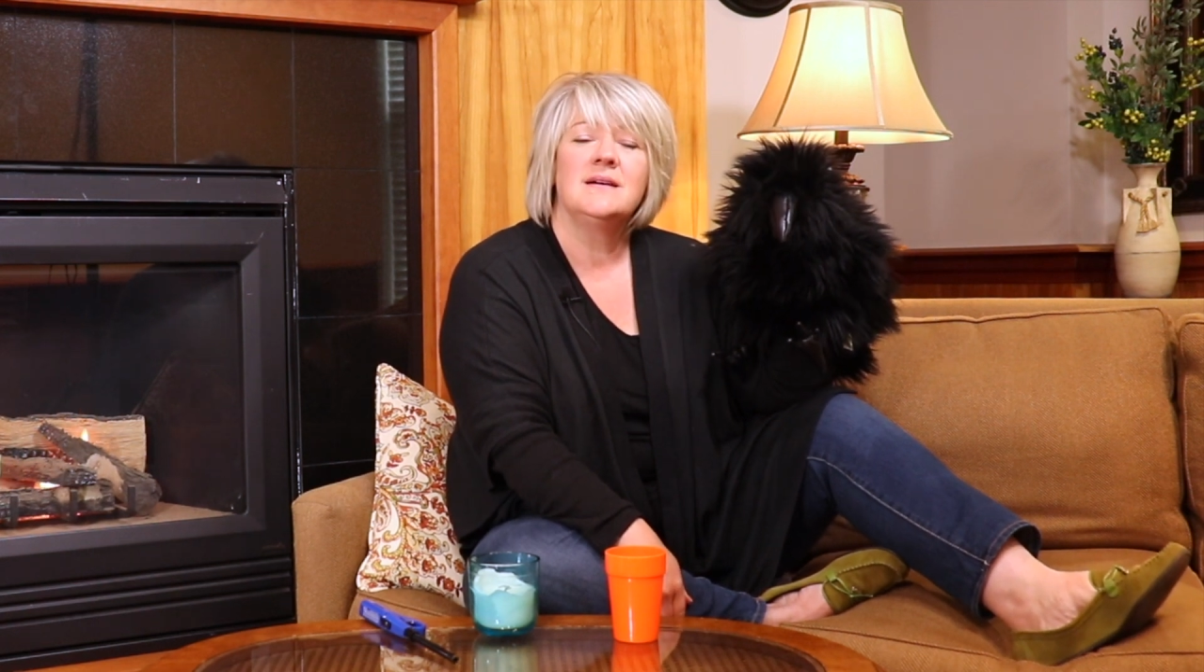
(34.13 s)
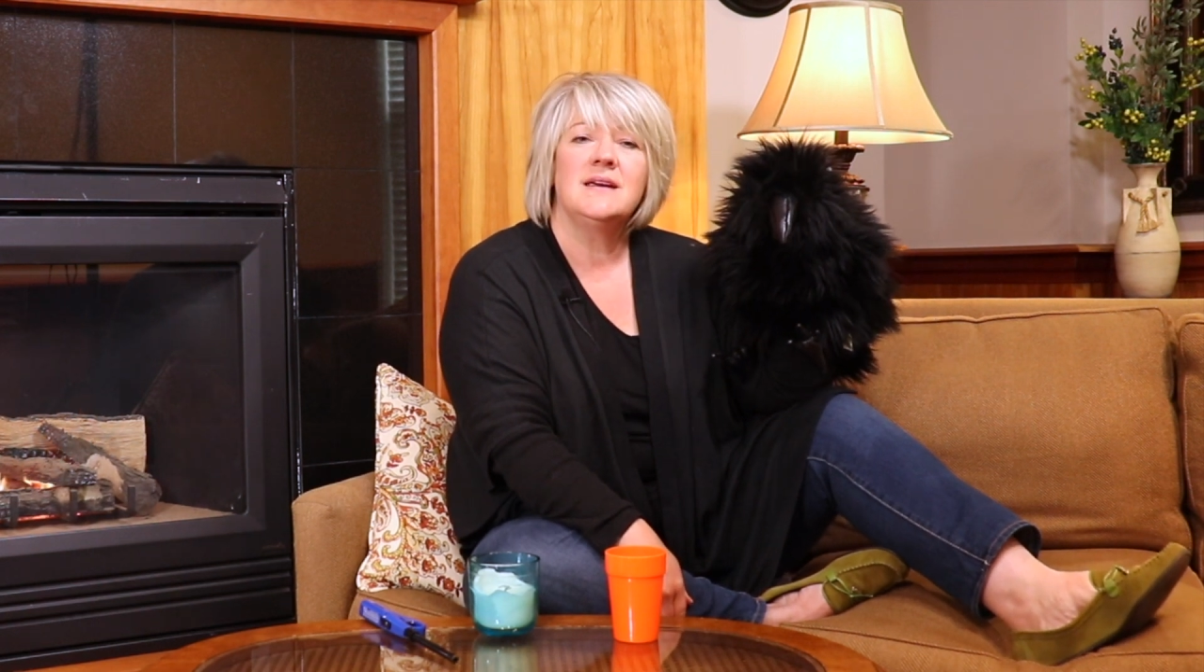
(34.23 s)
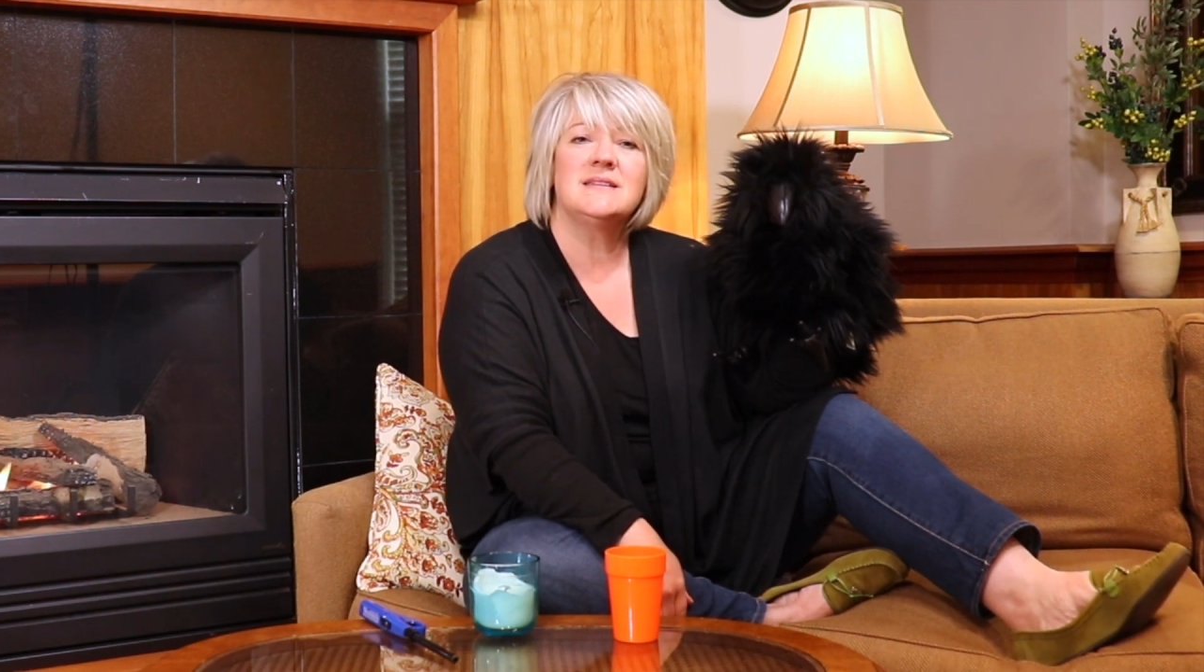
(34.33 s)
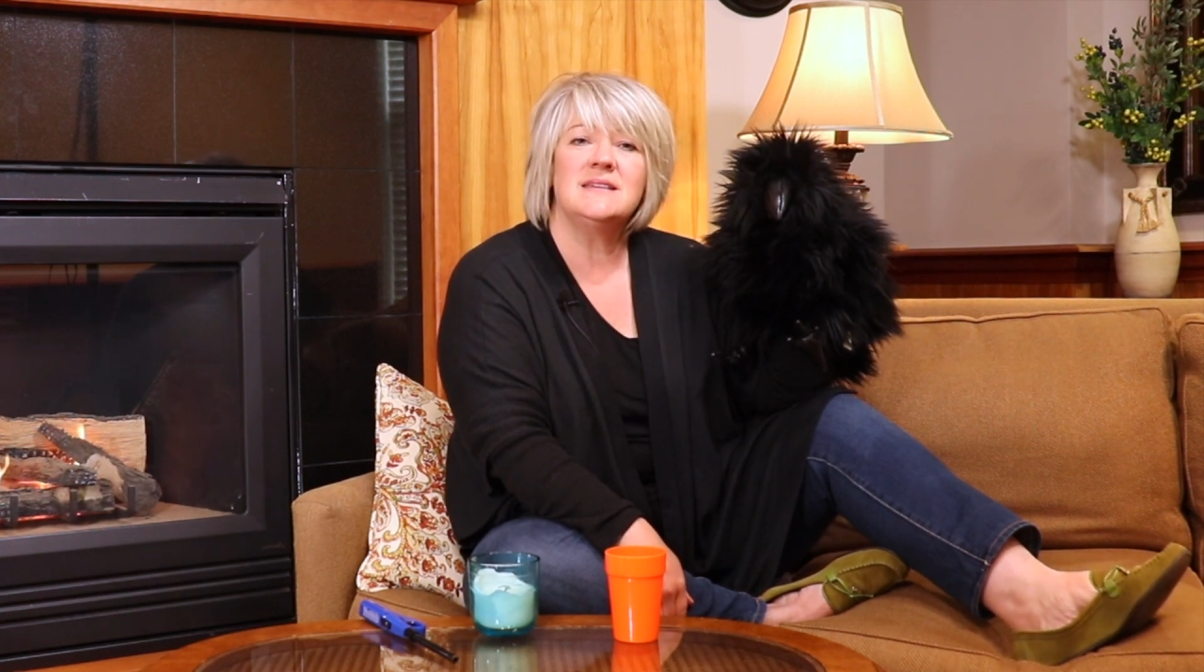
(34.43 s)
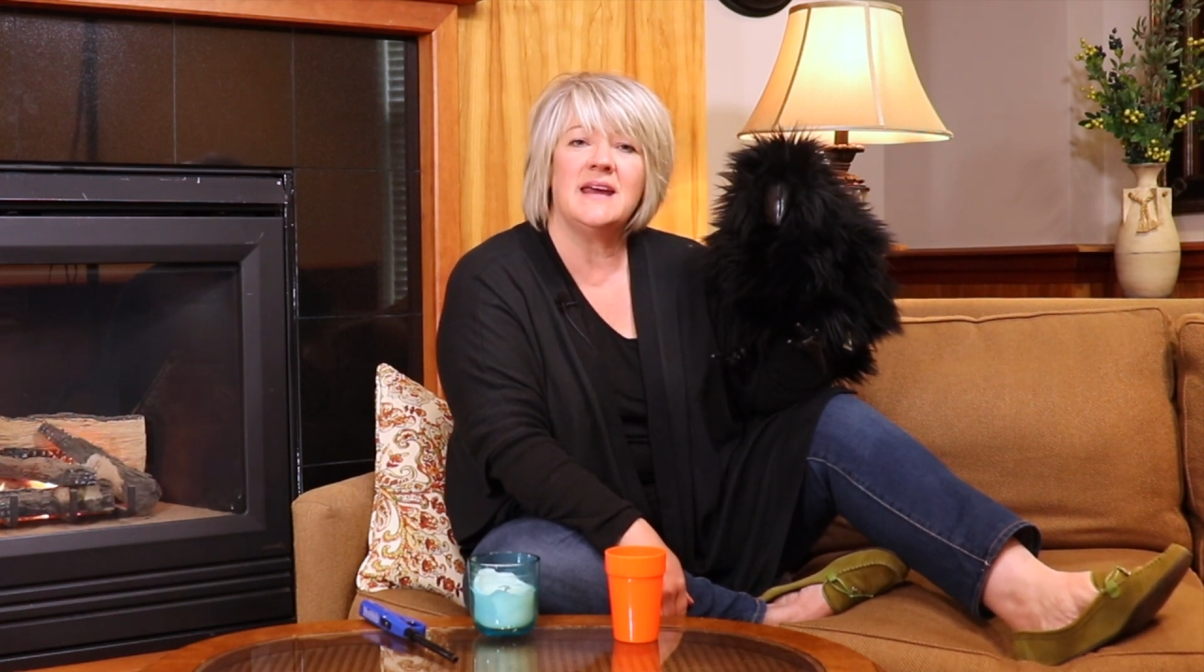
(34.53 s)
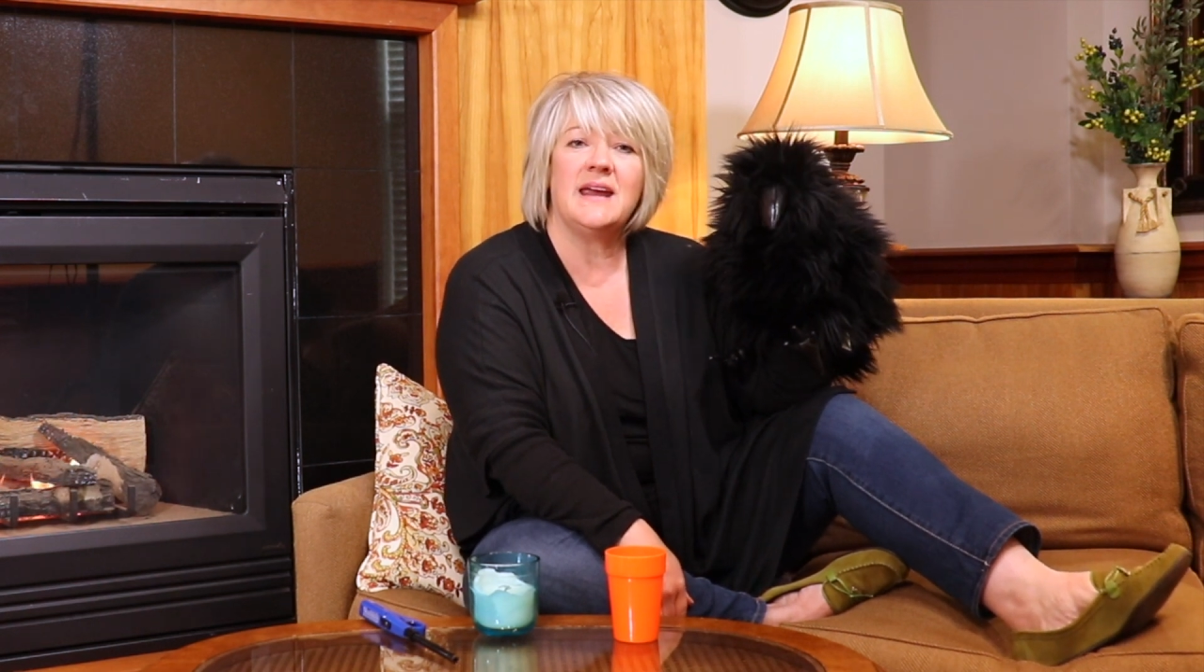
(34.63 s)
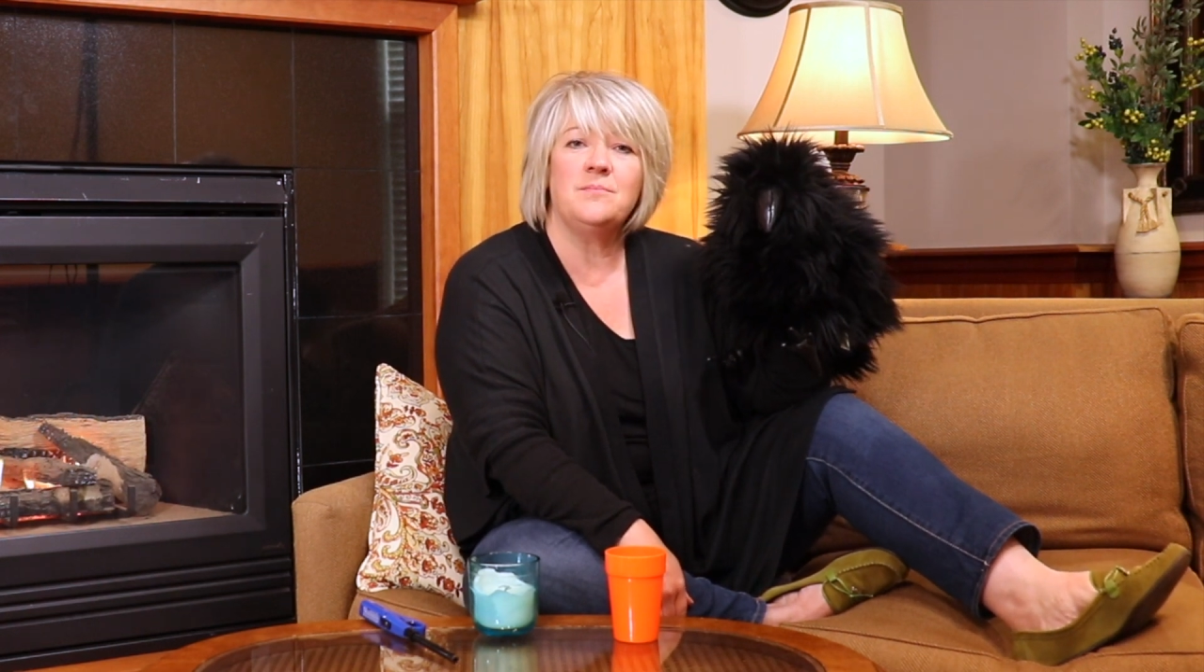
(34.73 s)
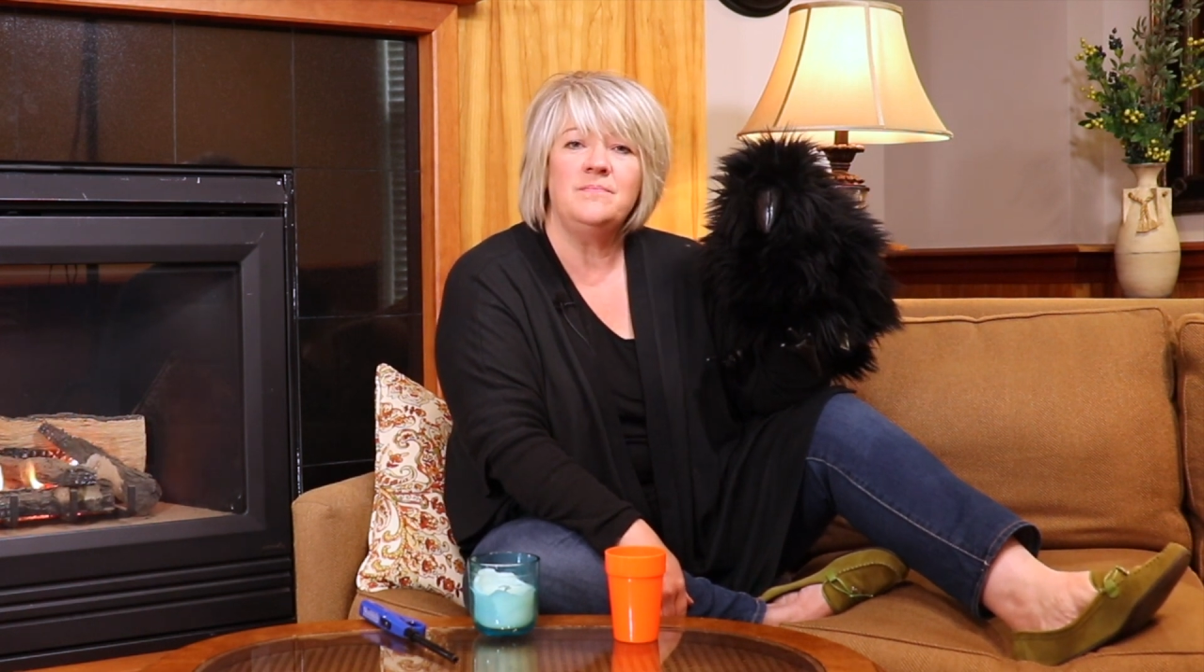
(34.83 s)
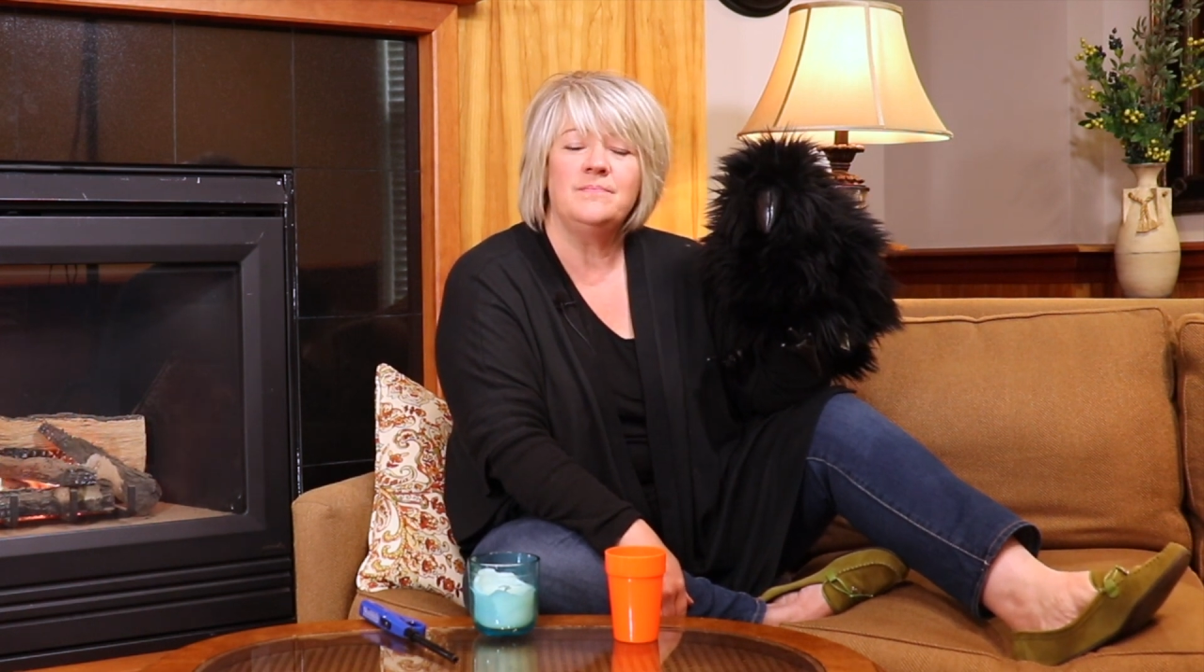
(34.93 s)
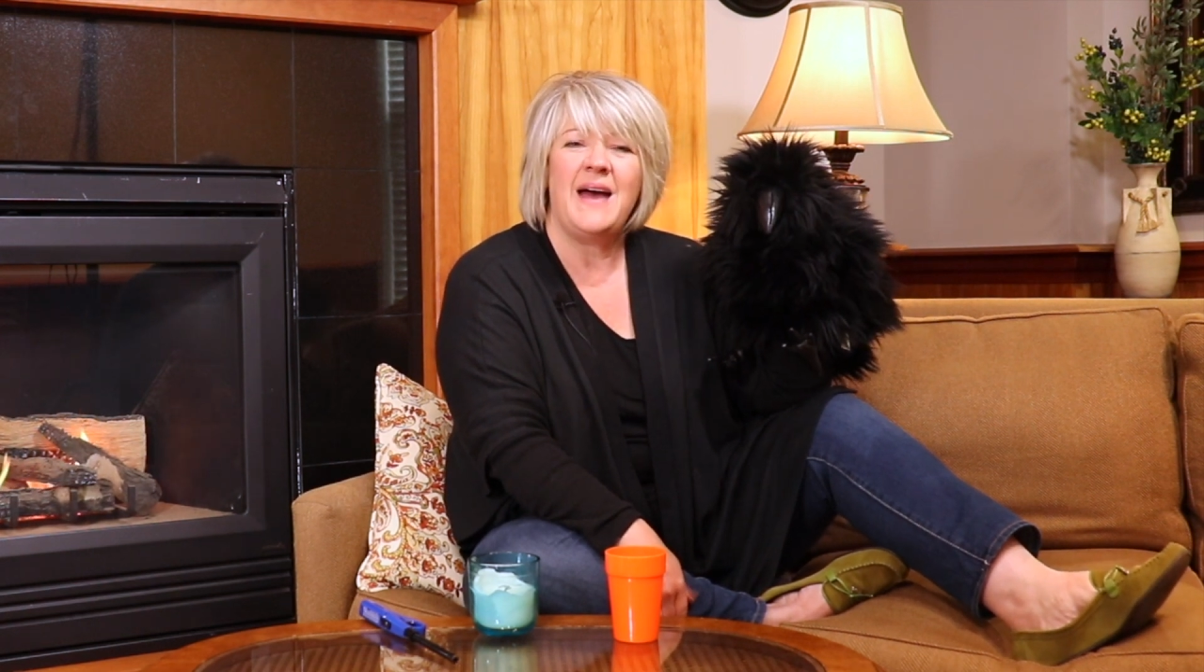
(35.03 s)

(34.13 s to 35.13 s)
His name,